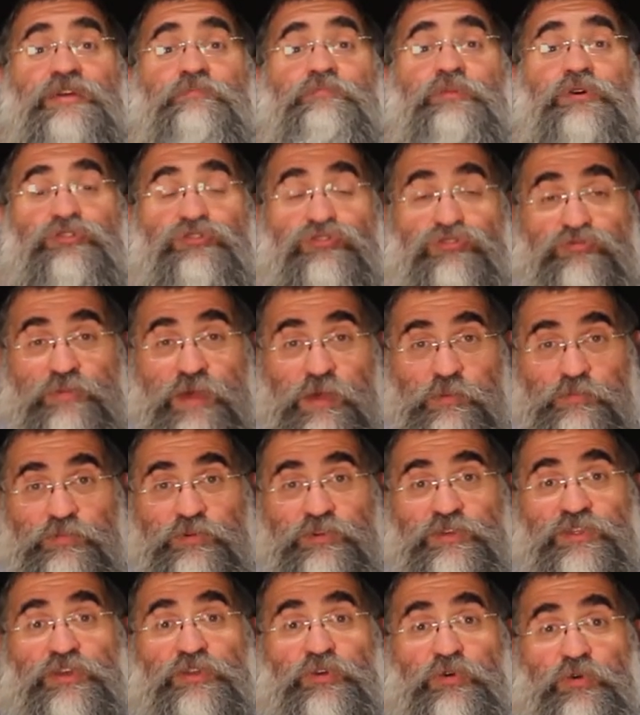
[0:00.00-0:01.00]
but to
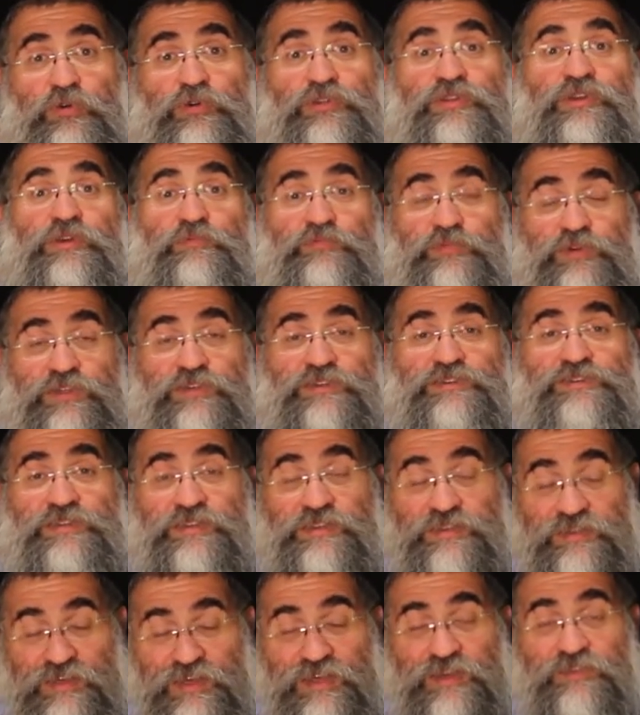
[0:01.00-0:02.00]
remember that all the abilities
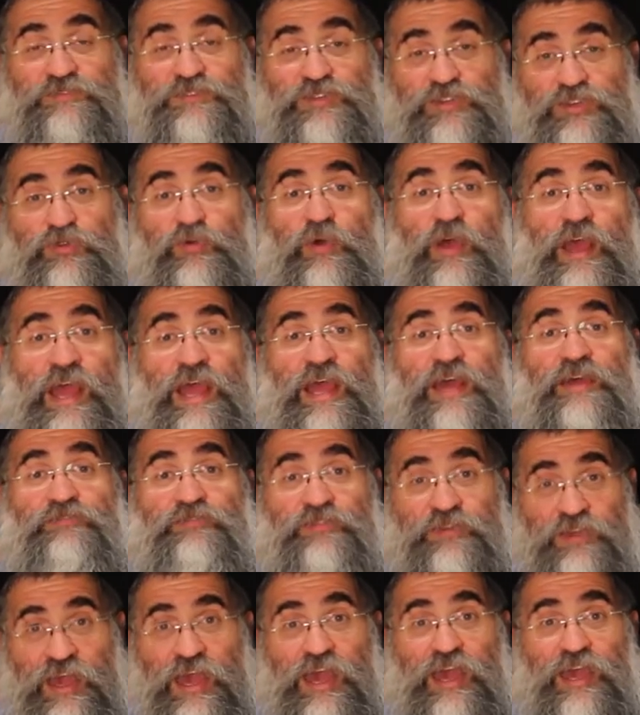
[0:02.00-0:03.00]
and gifts that you
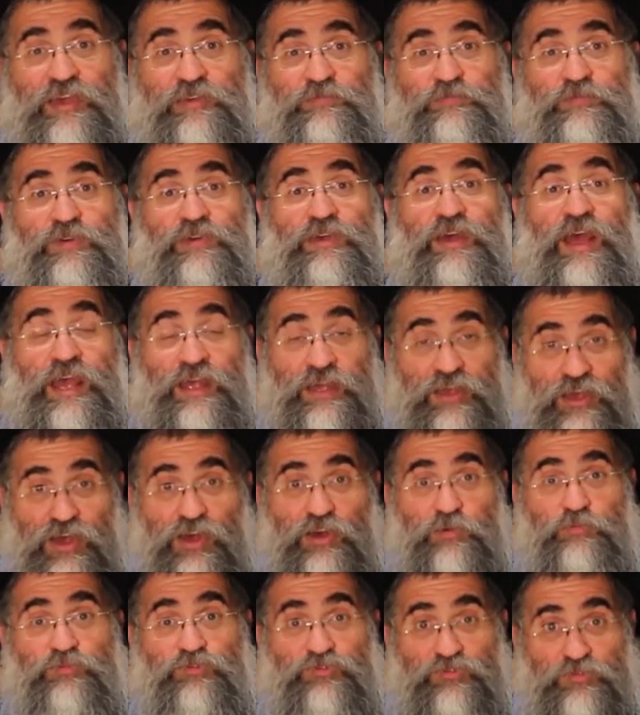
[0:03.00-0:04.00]
have came and
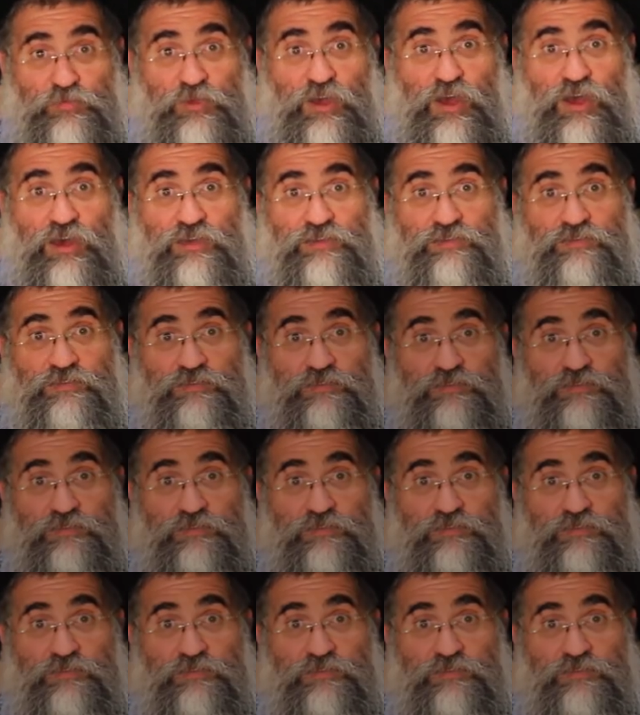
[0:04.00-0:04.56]
comes from God.